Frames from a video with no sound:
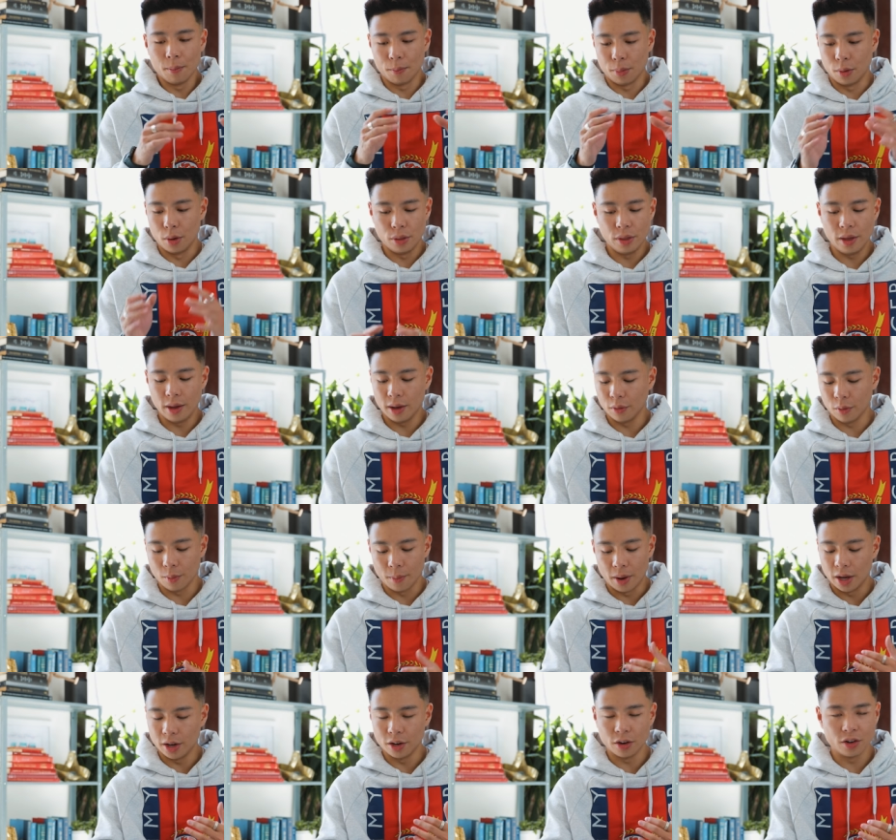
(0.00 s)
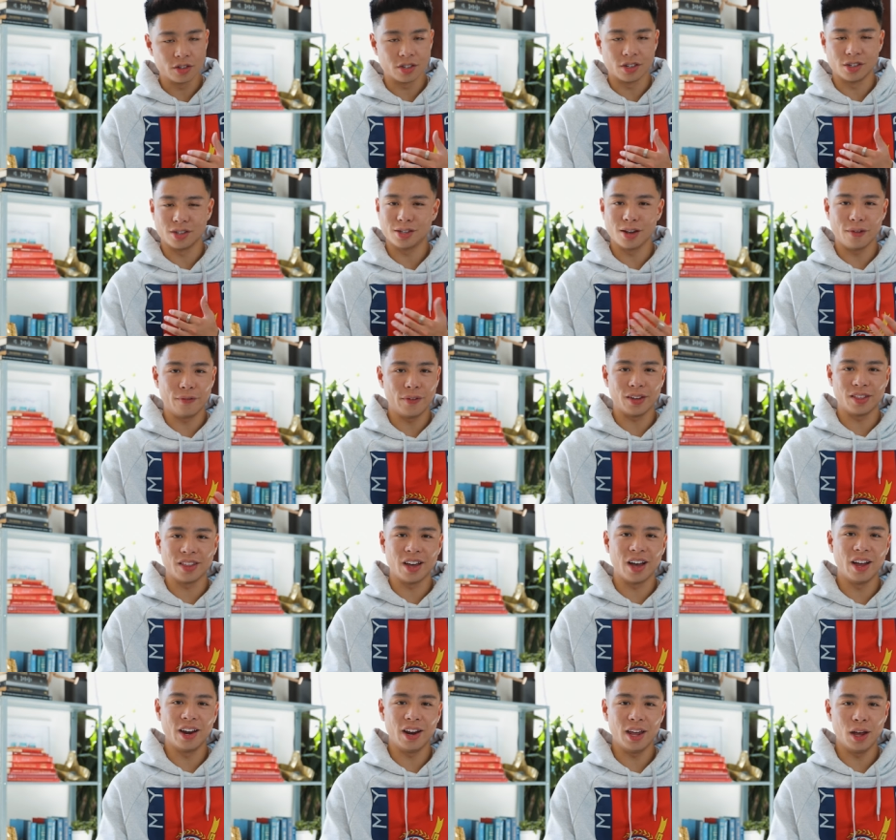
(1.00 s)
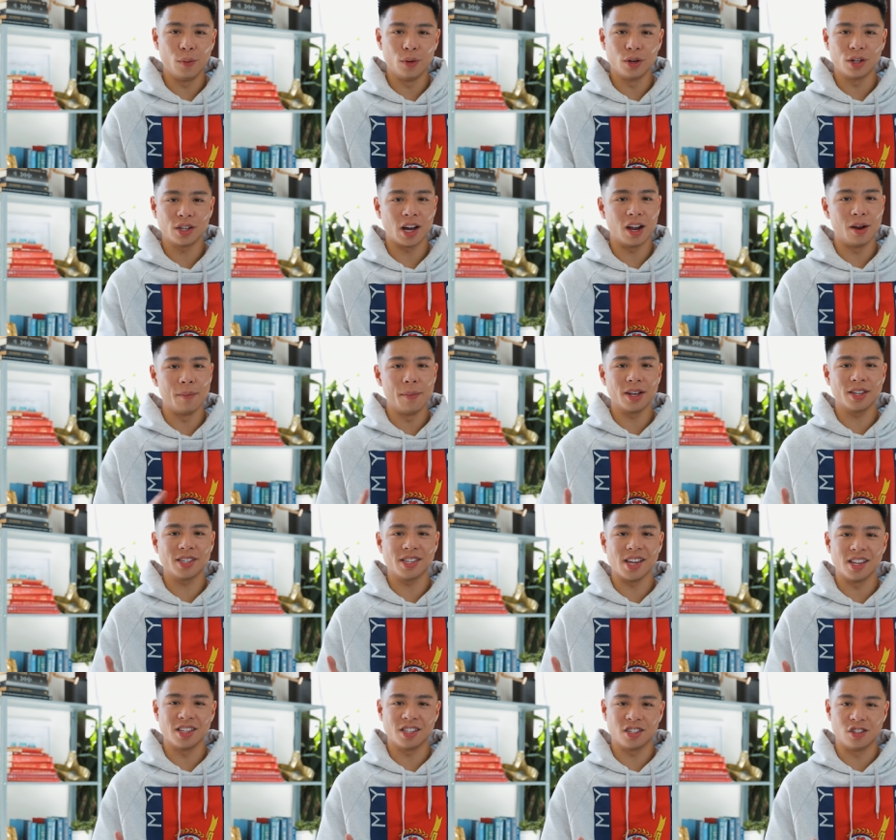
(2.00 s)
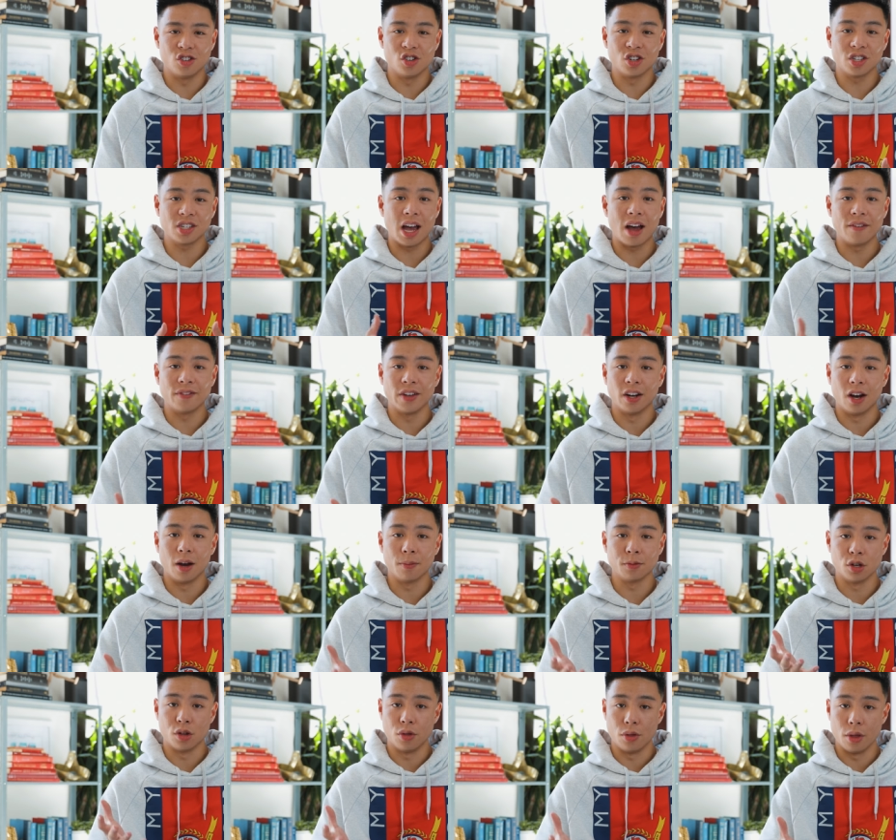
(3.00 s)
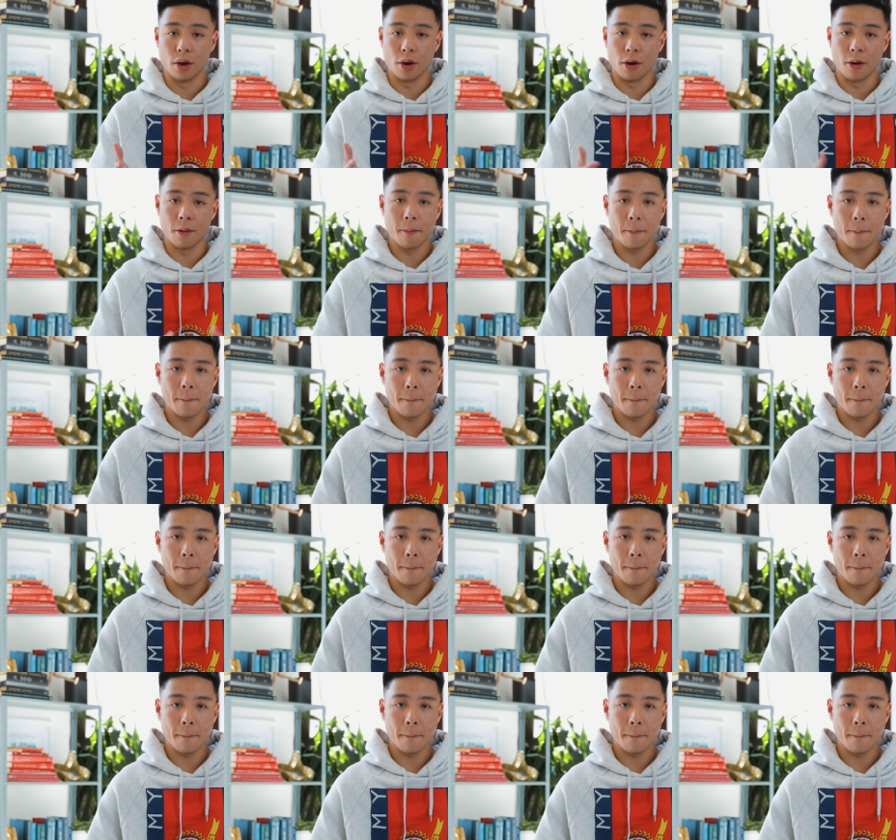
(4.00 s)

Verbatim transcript: breathing reminders and stuff like that, it would kind of make sense to just have that option there.